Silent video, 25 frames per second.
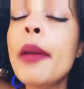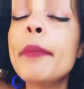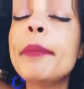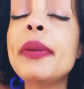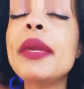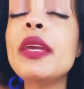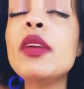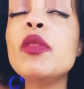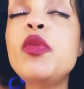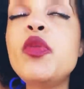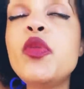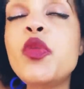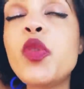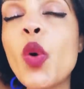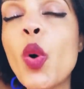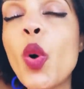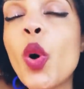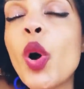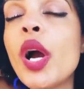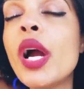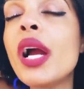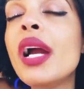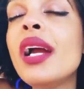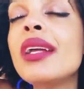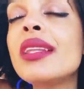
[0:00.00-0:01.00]

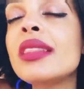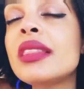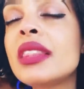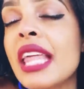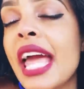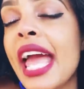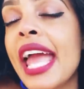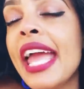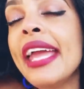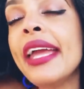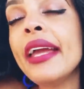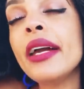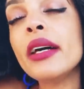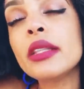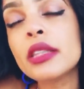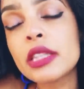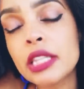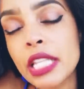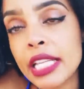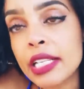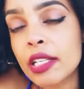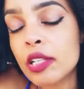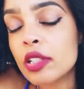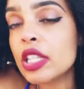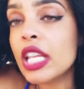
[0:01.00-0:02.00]
before they
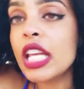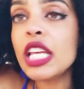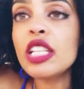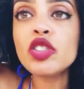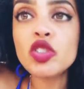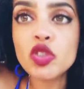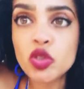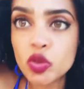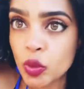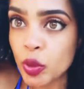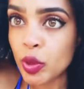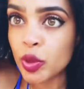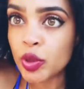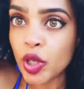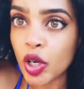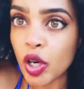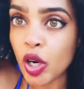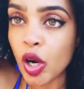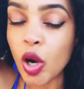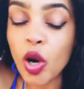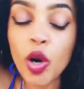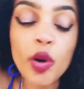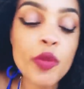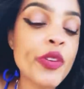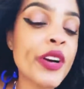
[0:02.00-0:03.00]
literally screwed her
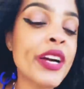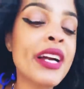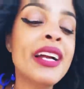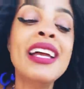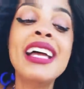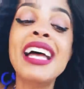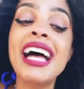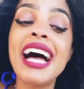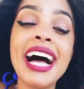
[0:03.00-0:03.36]
over.